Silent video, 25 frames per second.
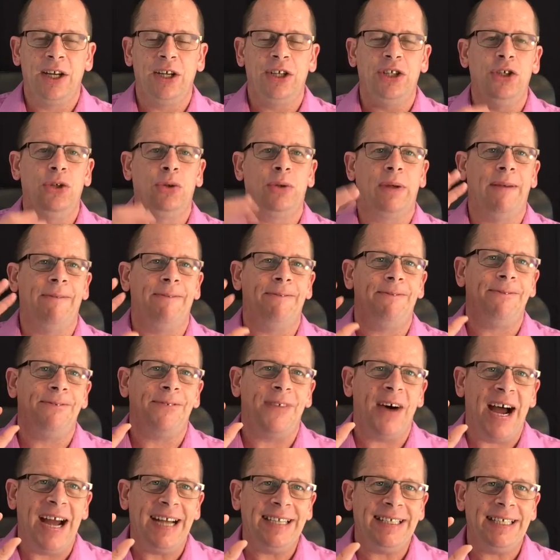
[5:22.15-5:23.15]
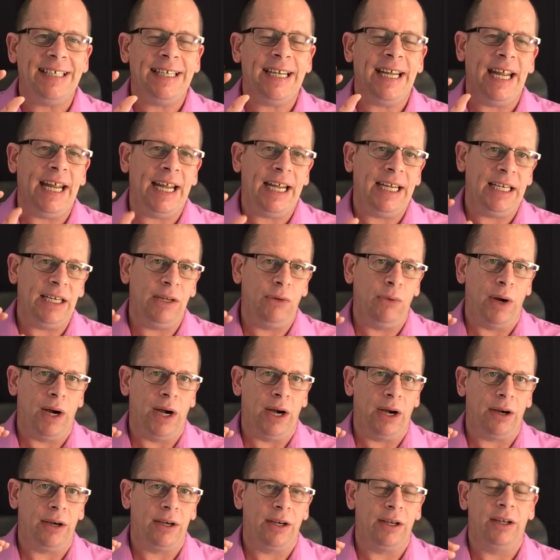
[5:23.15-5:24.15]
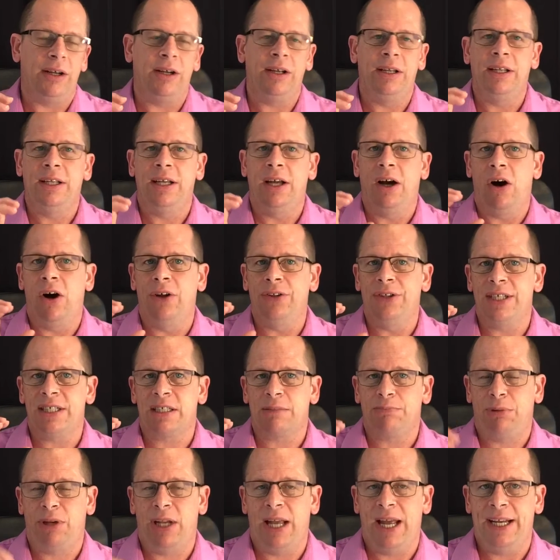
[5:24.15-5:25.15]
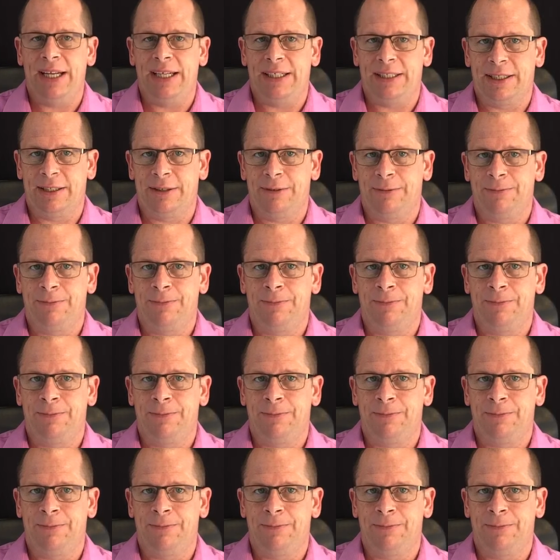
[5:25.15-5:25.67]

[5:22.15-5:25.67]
you can find it anywhere on this planet.